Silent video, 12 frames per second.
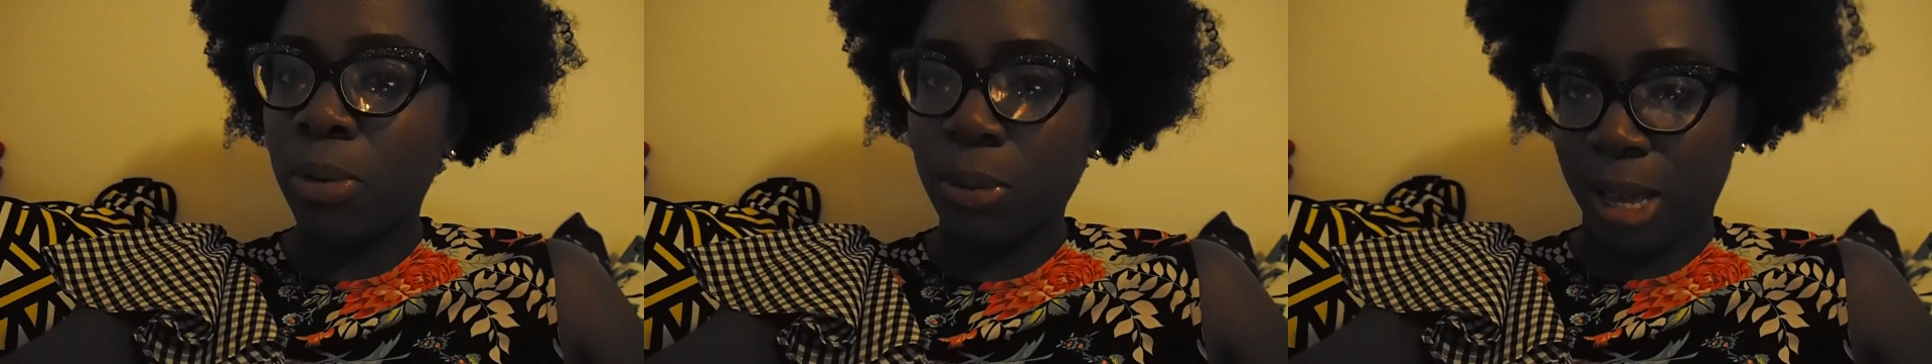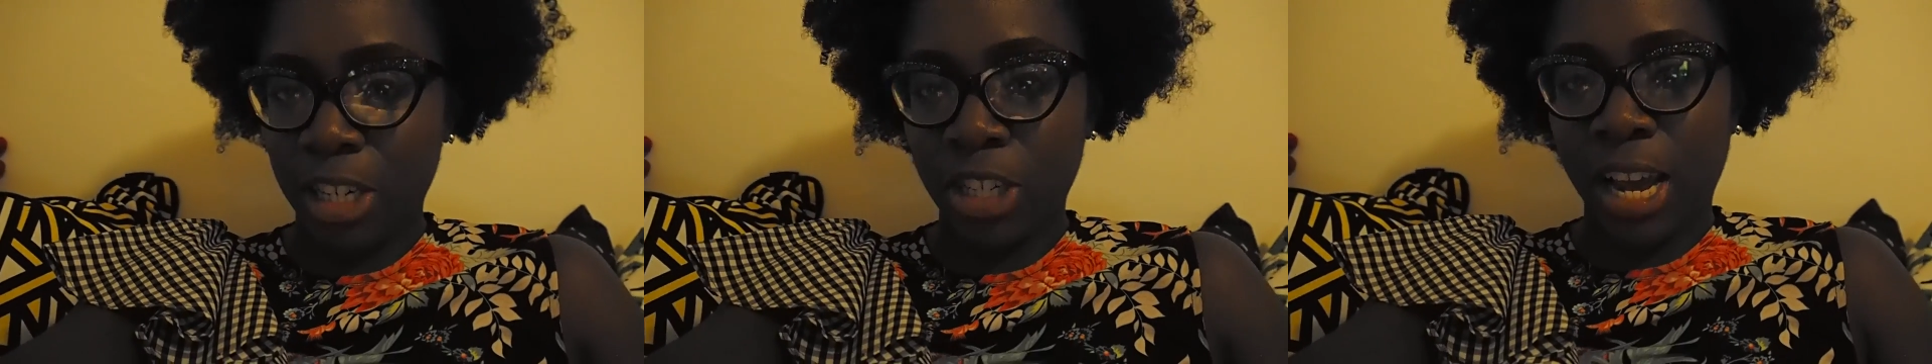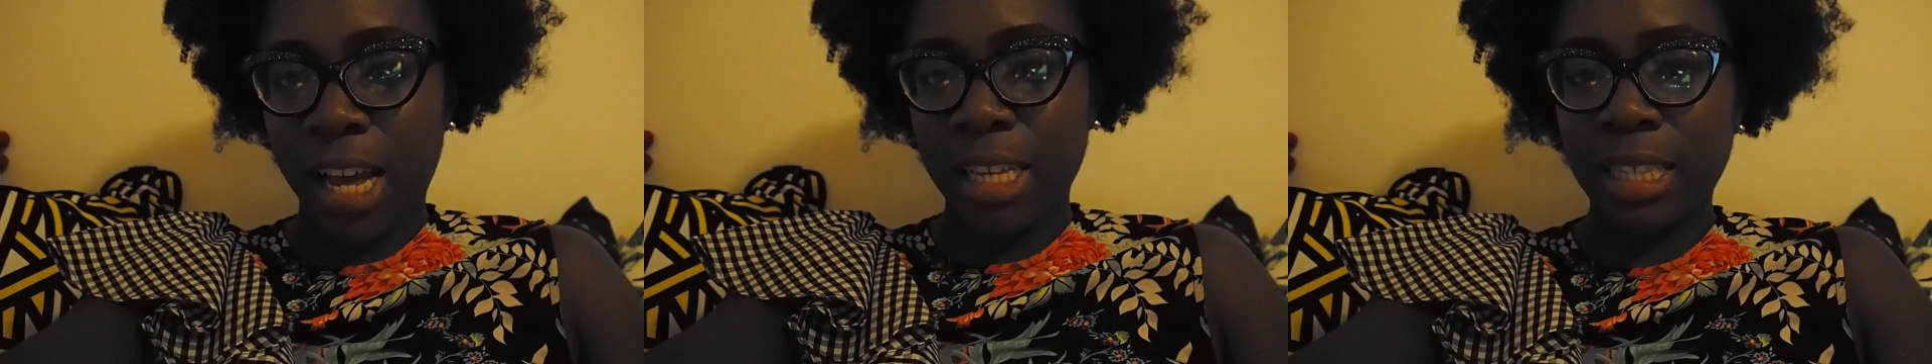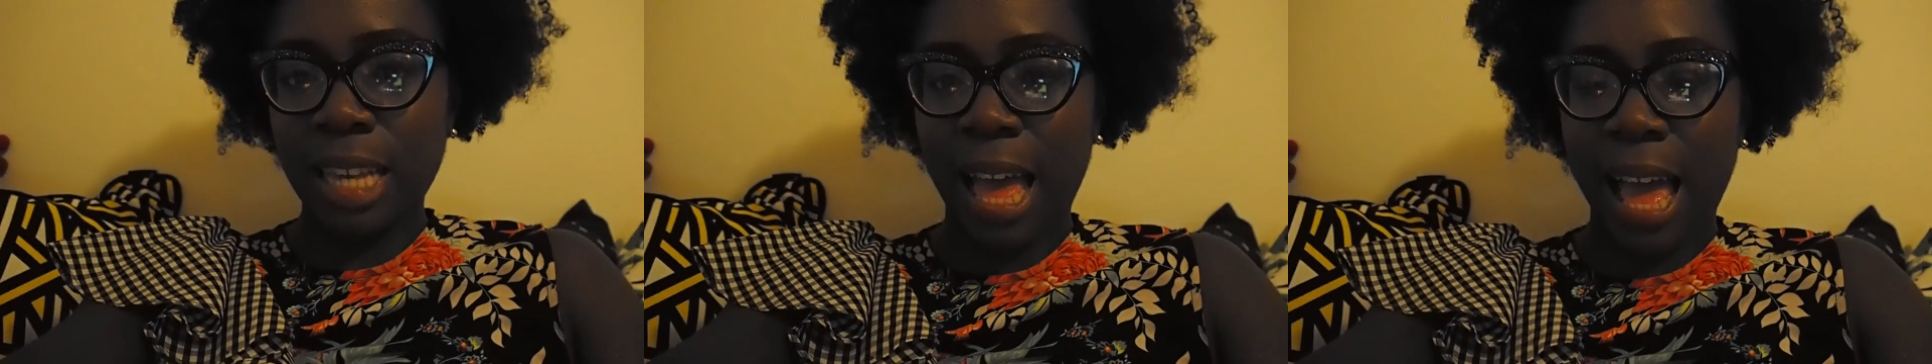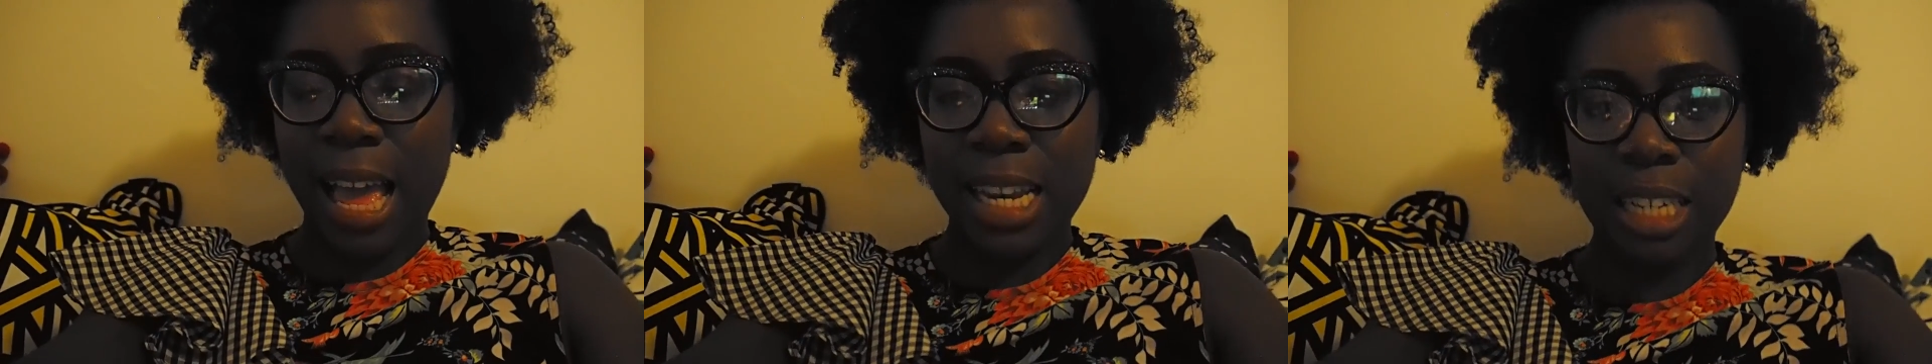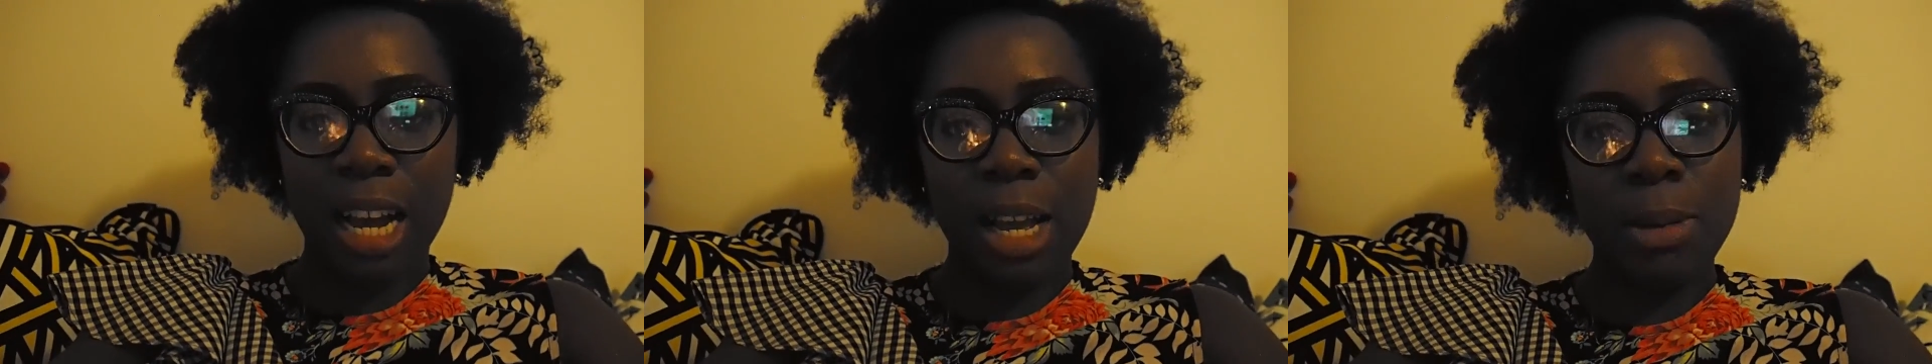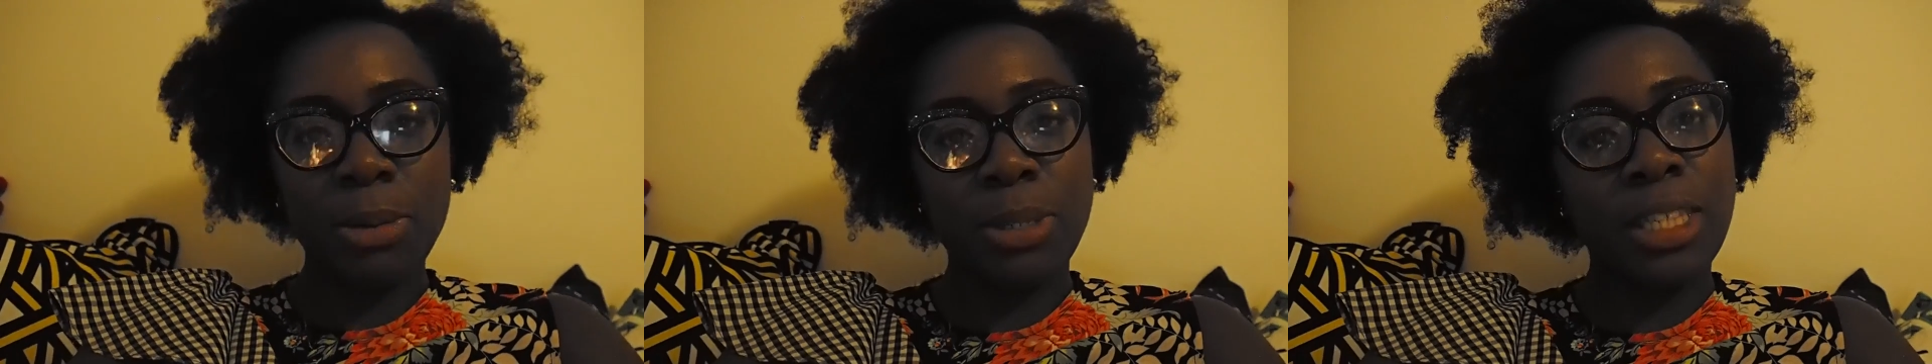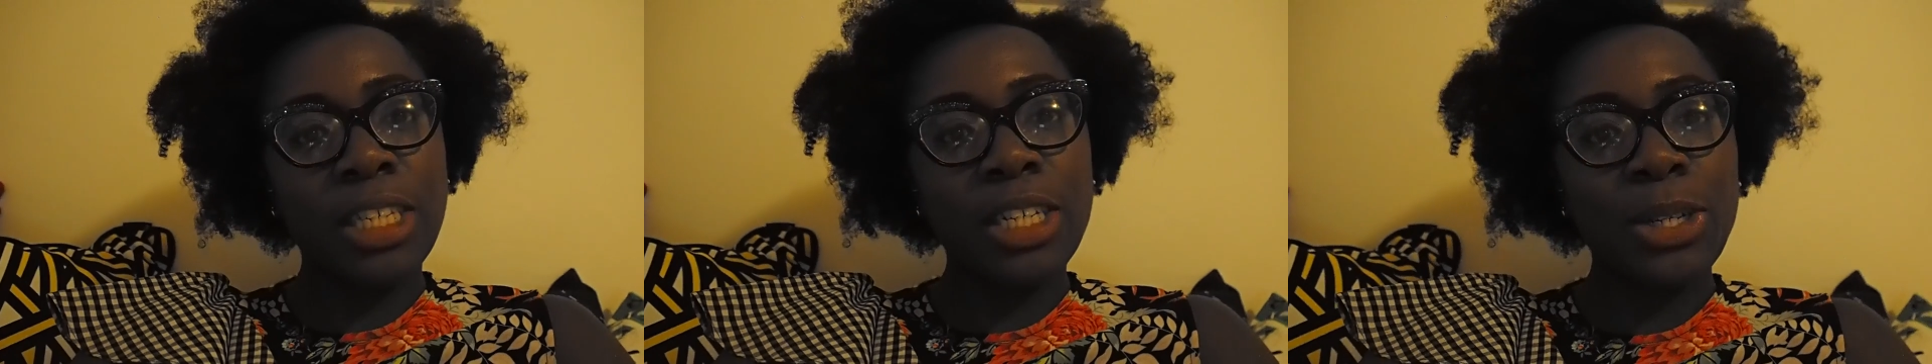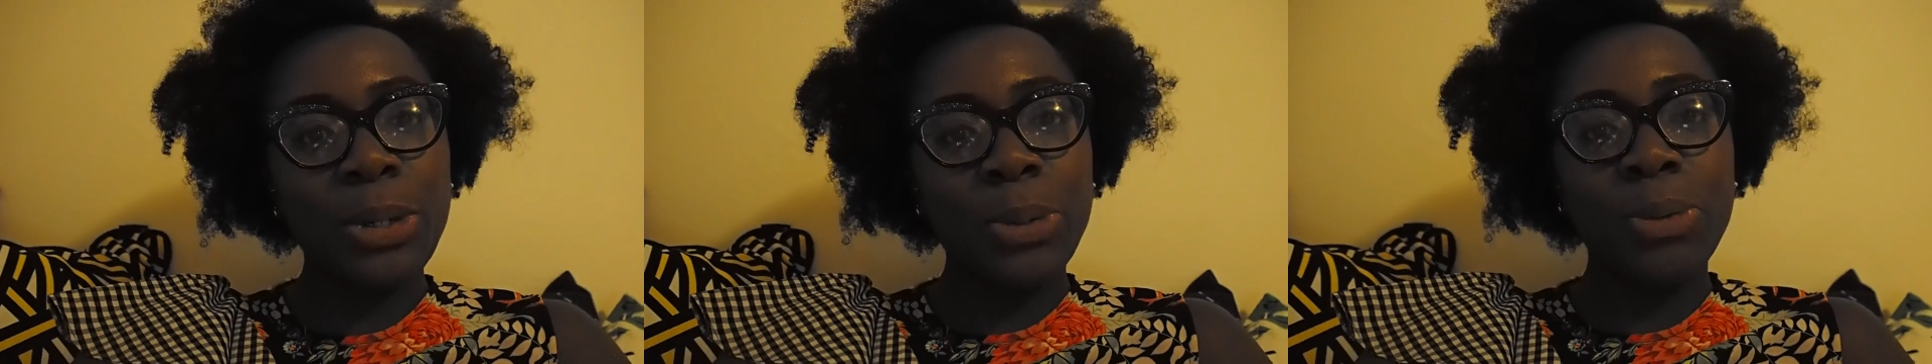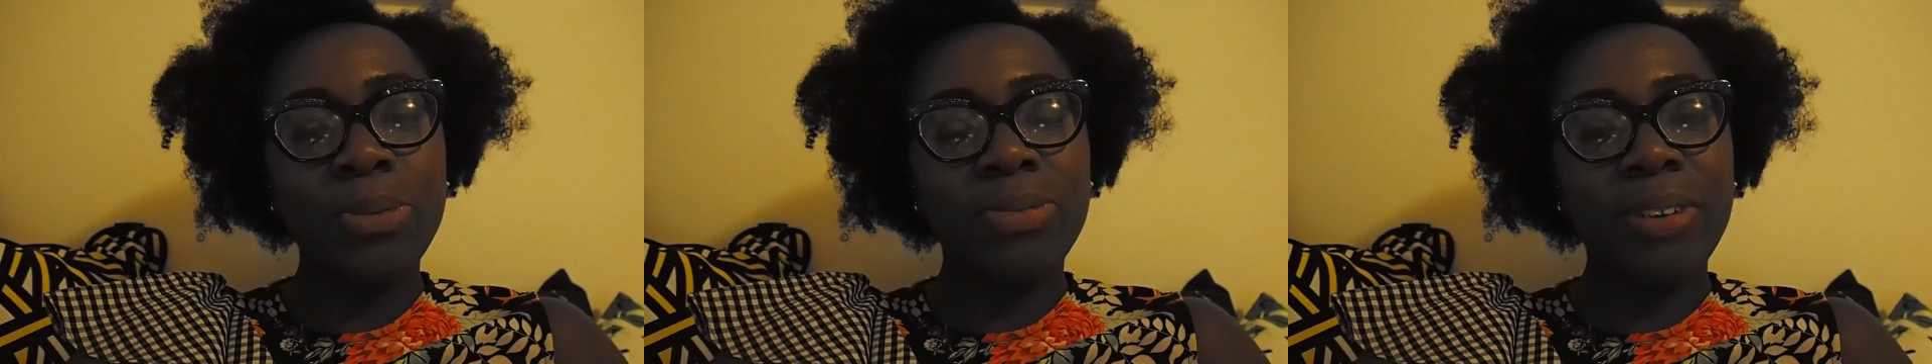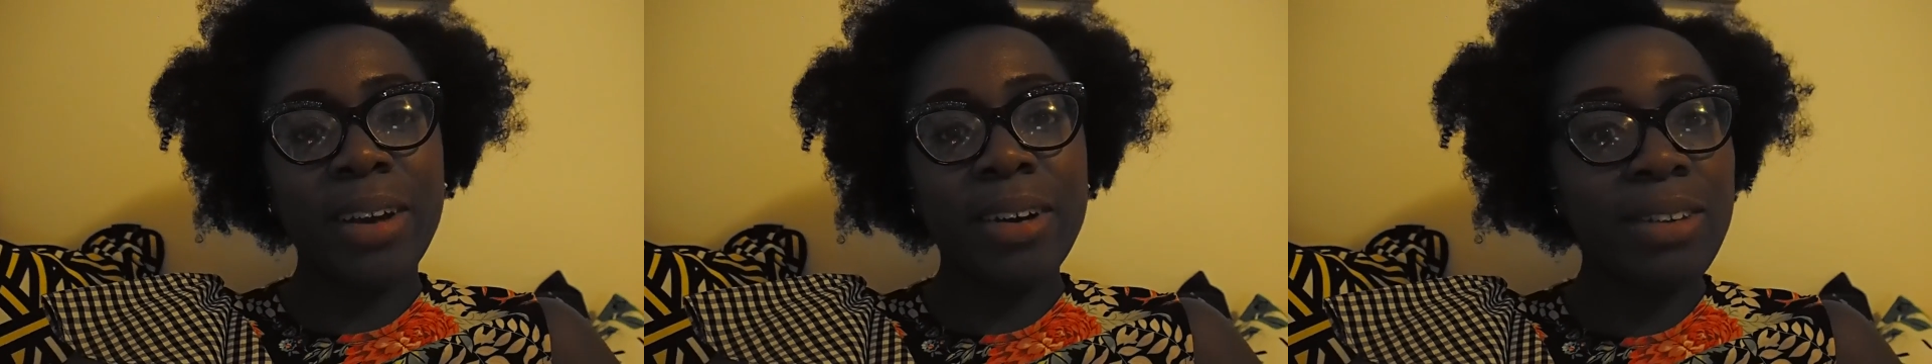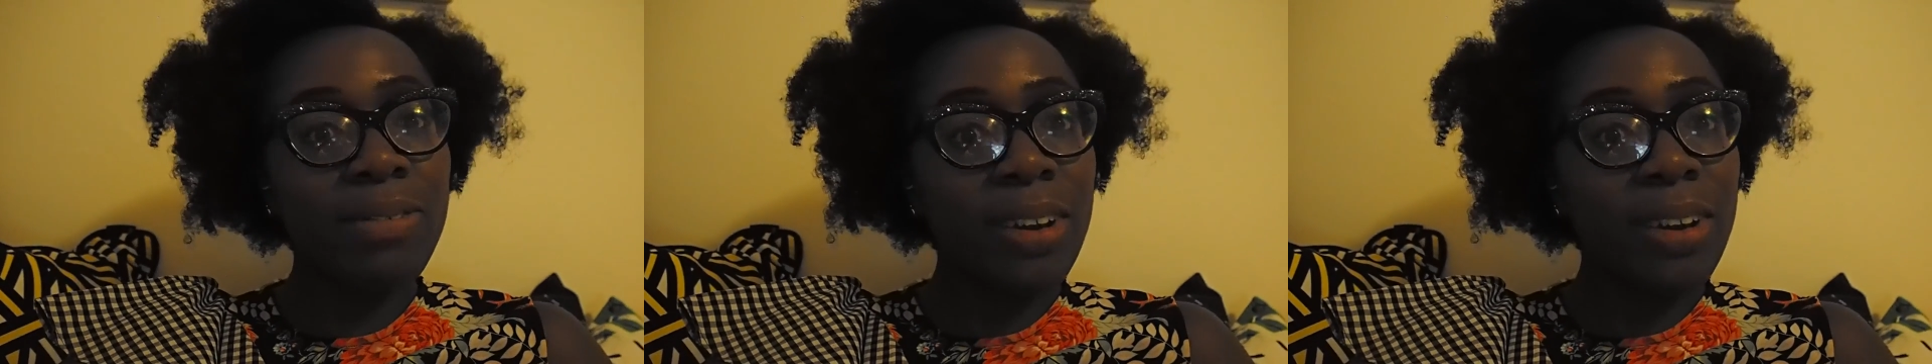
all that jazz, and I will see you very,